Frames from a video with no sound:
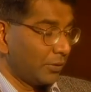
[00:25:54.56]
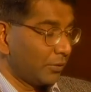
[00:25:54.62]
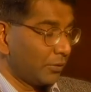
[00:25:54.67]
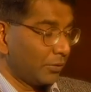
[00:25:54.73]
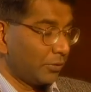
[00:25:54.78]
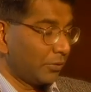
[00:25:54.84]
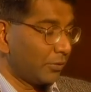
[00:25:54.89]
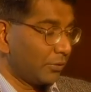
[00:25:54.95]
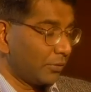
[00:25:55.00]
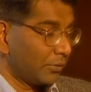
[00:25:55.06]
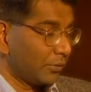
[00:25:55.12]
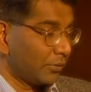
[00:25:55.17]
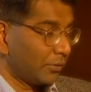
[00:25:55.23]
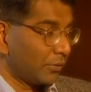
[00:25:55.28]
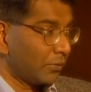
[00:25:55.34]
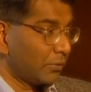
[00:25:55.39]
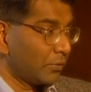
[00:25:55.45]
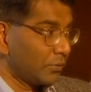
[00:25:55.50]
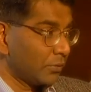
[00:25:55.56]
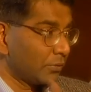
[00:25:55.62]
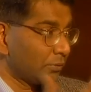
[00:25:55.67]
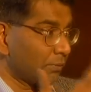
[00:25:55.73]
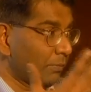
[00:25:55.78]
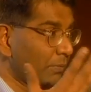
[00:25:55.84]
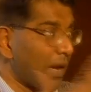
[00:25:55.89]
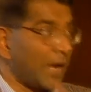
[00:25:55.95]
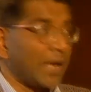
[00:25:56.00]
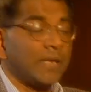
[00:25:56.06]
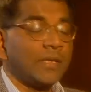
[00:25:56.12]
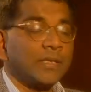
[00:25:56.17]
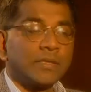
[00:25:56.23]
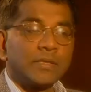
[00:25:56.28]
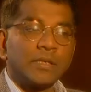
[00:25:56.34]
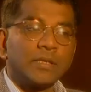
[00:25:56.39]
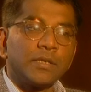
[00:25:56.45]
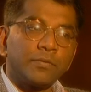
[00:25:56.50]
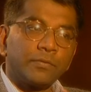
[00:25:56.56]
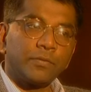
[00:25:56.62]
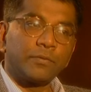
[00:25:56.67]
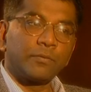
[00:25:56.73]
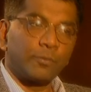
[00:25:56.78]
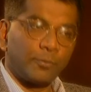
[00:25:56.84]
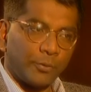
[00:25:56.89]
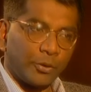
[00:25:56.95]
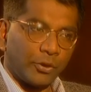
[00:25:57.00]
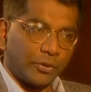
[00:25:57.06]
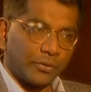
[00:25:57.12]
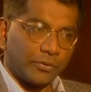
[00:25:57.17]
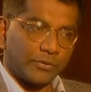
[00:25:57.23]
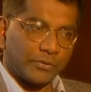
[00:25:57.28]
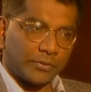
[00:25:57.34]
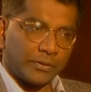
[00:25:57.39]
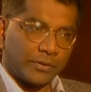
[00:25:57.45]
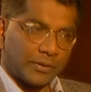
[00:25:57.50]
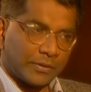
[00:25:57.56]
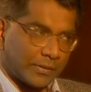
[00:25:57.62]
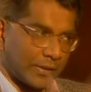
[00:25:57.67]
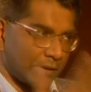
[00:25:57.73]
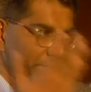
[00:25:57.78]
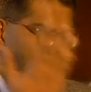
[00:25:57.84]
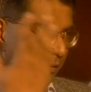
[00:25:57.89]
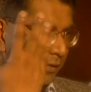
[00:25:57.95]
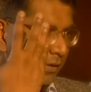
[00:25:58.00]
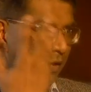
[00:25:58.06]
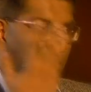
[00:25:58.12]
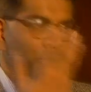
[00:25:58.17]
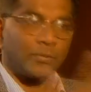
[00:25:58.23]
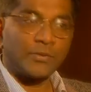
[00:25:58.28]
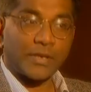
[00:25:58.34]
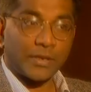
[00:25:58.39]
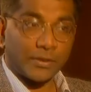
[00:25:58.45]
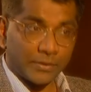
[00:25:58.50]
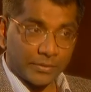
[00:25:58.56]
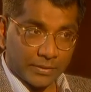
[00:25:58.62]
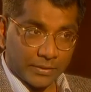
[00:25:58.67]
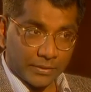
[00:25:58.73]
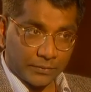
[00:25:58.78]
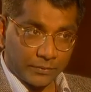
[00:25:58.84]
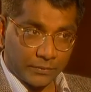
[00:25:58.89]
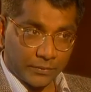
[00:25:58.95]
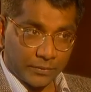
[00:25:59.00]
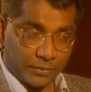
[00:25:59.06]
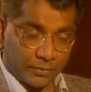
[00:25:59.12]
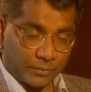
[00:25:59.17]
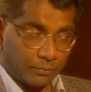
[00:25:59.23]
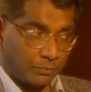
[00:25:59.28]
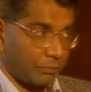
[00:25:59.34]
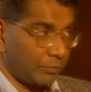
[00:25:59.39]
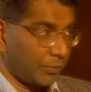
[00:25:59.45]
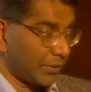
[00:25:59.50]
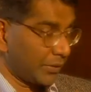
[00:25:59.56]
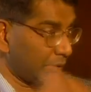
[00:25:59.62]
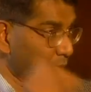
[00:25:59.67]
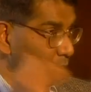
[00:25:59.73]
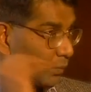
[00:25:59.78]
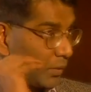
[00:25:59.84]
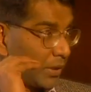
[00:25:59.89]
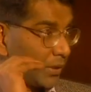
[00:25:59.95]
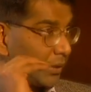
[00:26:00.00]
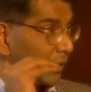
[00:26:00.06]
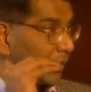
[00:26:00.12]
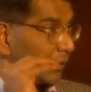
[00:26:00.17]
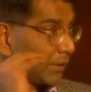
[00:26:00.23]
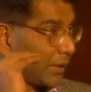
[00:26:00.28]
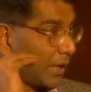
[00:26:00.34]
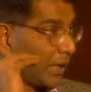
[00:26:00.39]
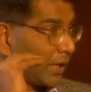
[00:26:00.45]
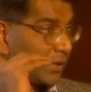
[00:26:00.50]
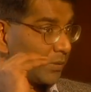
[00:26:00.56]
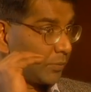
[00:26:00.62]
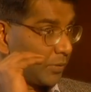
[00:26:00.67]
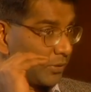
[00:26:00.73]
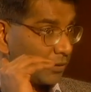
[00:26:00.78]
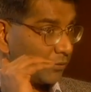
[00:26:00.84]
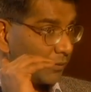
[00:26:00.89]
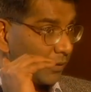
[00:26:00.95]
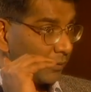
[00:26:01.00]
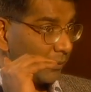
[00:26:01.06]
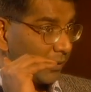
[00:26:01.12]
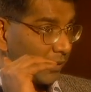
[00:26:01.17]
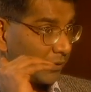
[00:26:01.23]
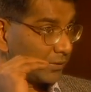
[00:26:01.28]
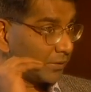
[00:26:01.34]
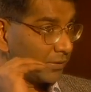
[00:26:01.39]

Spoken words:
you know, whose minds are different from yours in the sense that their obsessions are different. But they're working at the highest pitch of their powers.